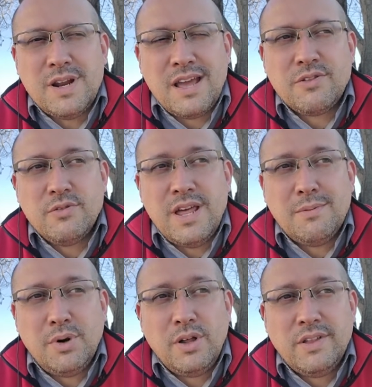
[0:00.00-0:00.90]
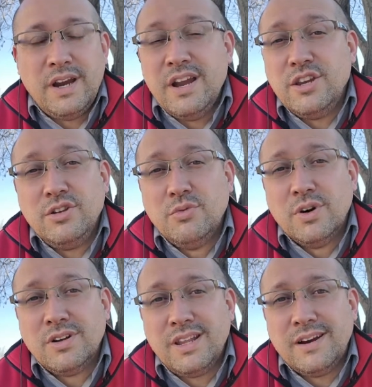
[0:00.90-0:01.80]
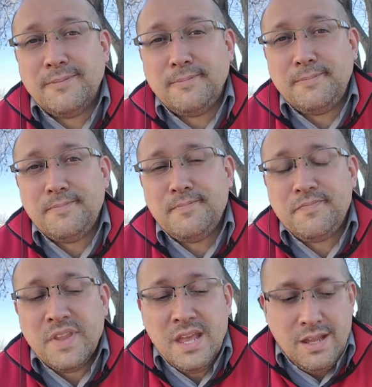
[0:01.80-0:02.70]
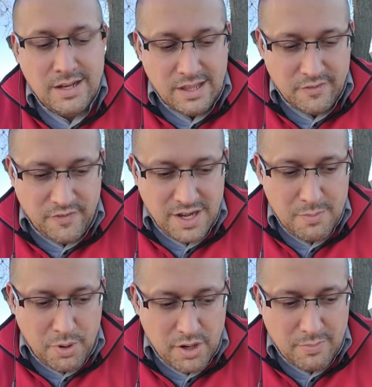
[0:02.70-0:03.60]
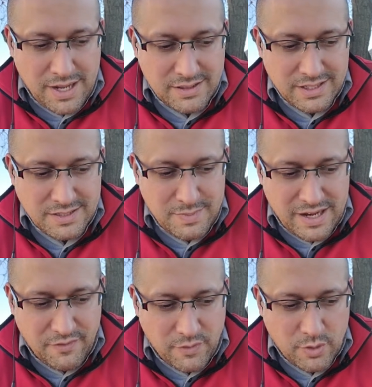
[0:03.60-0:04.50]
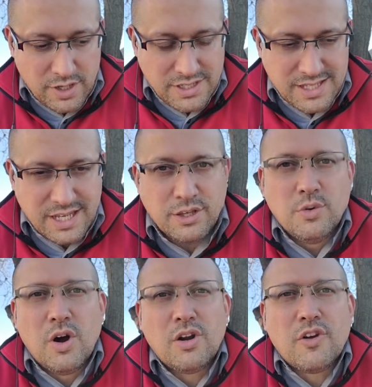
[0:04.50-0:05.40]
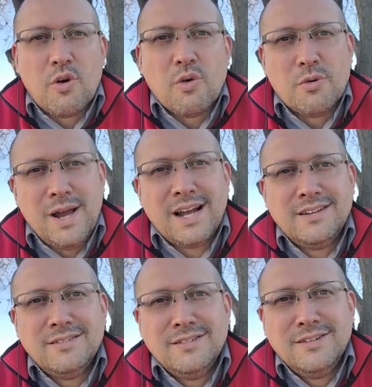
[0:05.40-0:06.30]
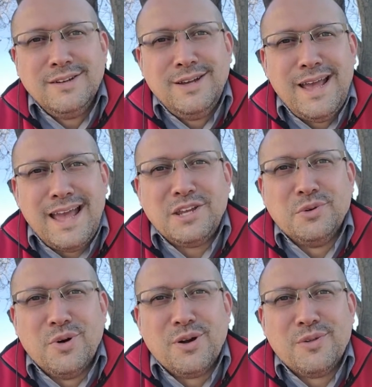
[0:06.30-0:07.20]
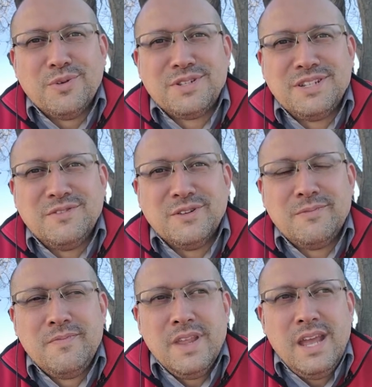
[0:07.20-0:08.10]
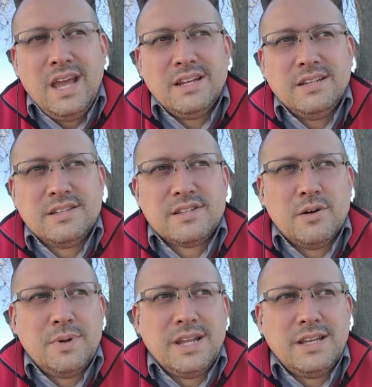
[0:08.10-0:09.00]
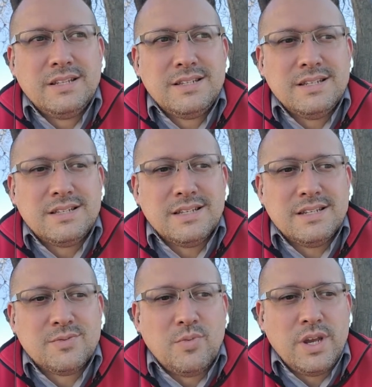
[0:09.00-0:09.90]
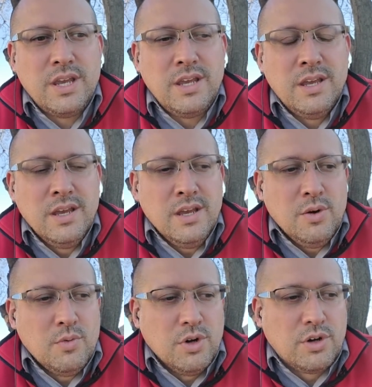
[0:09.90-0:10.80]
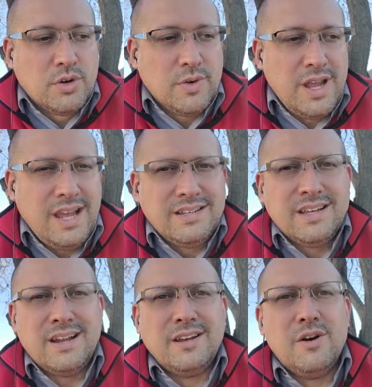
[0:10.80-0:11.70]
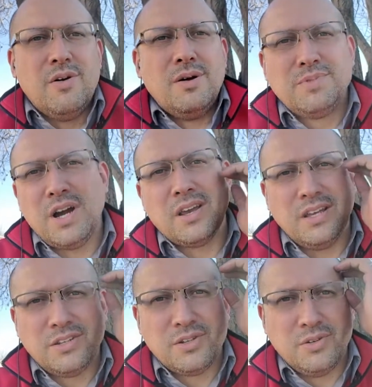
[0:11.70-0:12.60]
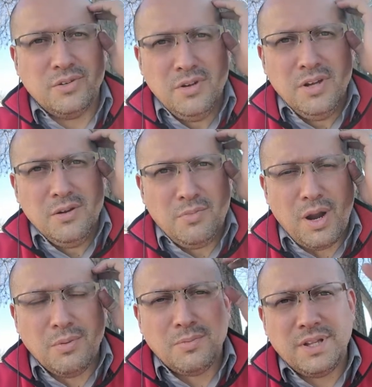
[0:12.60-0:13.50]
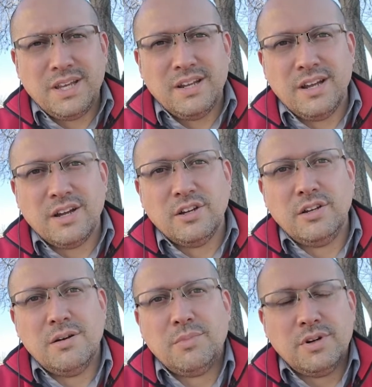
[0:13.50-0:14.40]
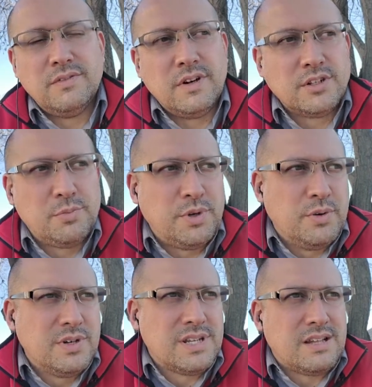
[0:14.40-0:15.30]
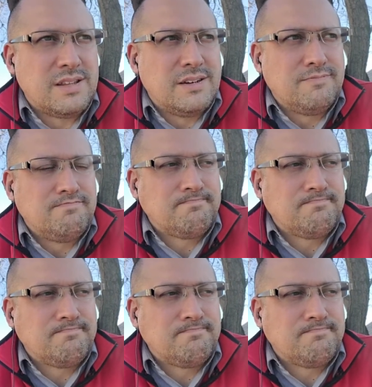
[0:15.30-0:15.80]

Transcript: And I threw that ball there and you weren't there. Now, the funny part about this metaphor is that you are the quarterback and you are the receiver. And in so many instances, we will create. And I know I'm talking to probably a good number of entrepreneurs out there.